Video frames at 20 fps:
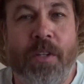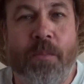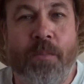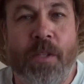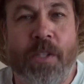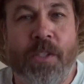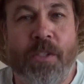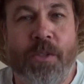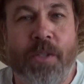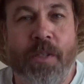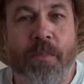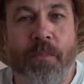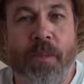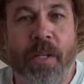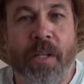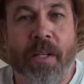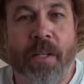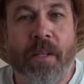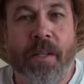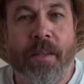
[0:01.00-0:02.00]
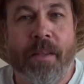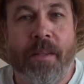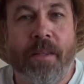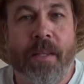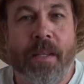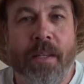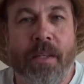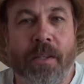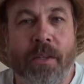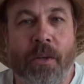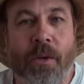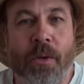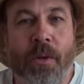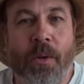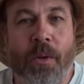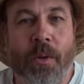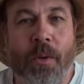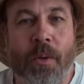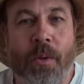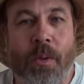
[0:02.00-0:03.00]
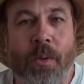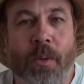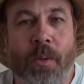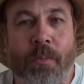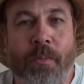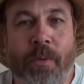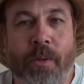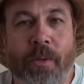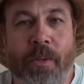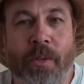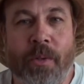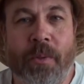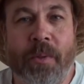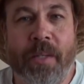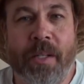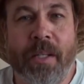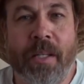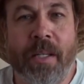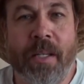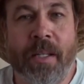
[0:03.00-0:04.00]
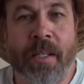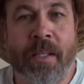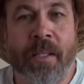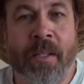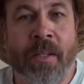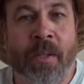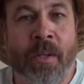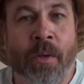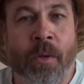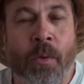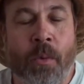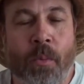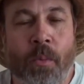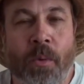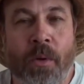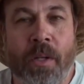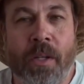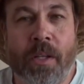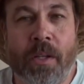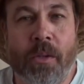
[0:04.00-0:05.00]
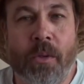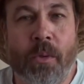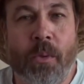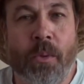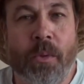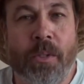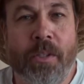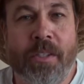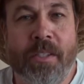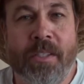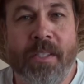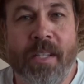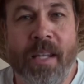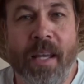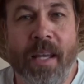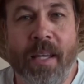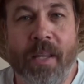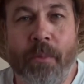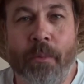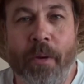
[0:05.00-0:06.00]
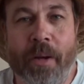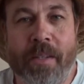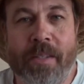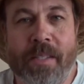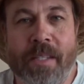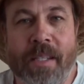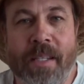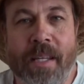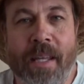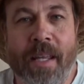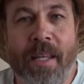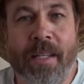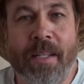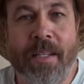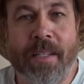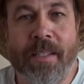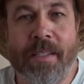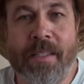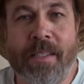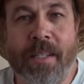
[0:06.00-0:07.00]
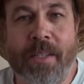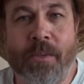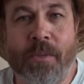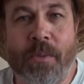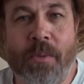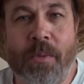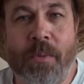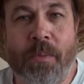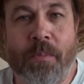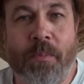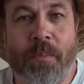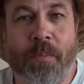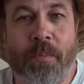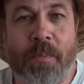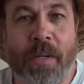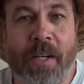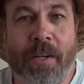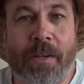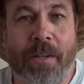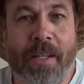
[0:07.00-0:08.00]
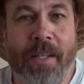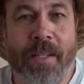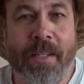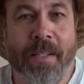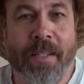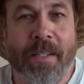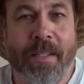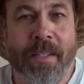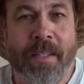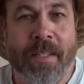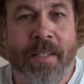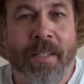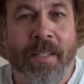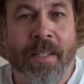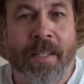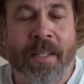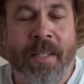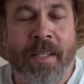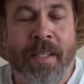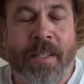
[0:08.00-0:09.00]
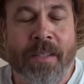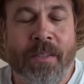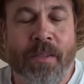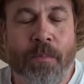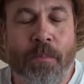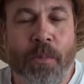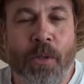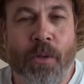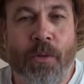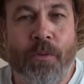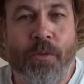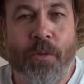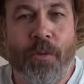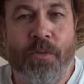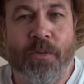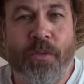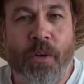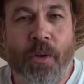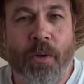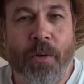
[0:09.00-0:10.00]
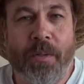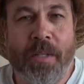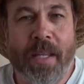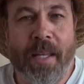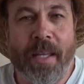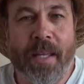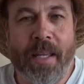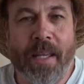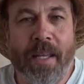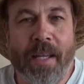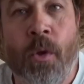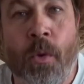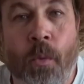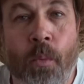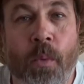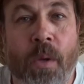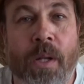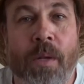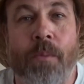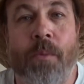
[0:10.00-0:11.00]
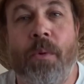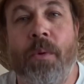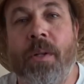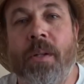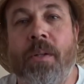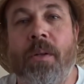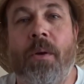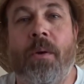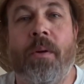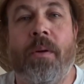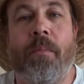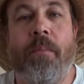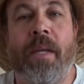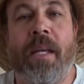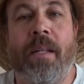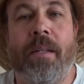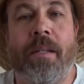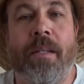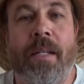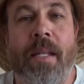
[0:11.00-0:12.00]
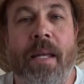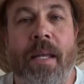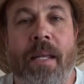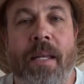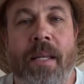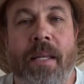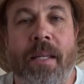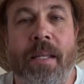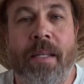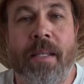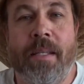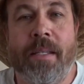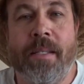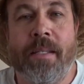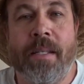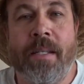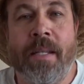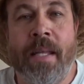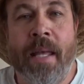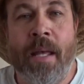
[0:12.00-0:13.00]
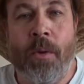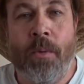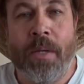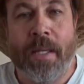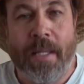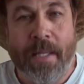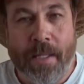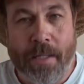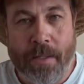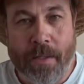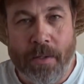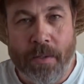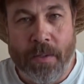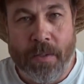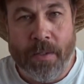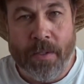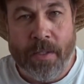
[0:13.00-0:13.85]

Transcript: Mystery Mike. Thank you all for tuning in. What a gorgeous day once again in Central Maryland. It's a beautiful fall day out. What I'm going to talk about today is an elk antler.